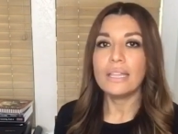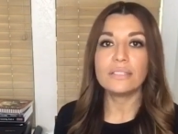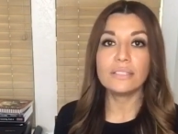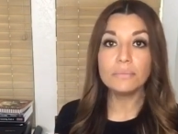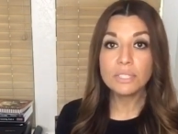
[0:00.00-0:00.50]

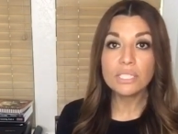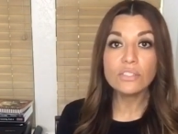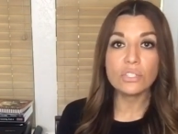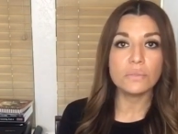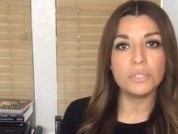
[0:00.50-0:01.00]
Some
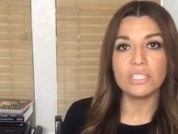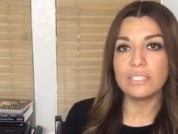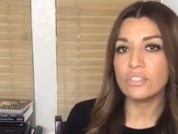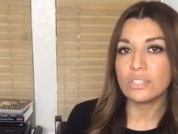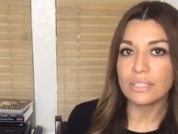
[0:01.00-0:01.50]
teachers would
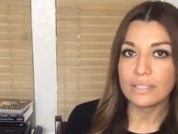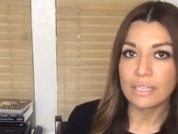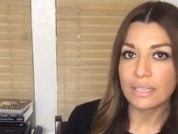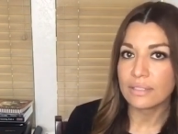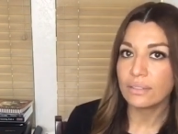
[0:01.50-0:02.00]
teach things in
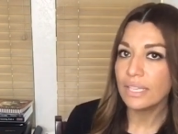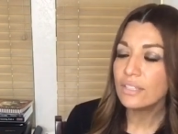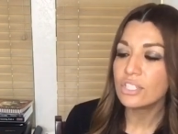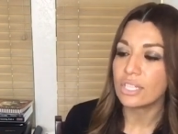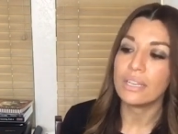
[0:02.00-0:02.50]

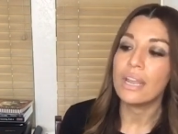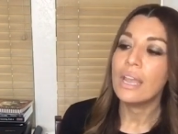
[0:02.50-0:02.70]
isolation.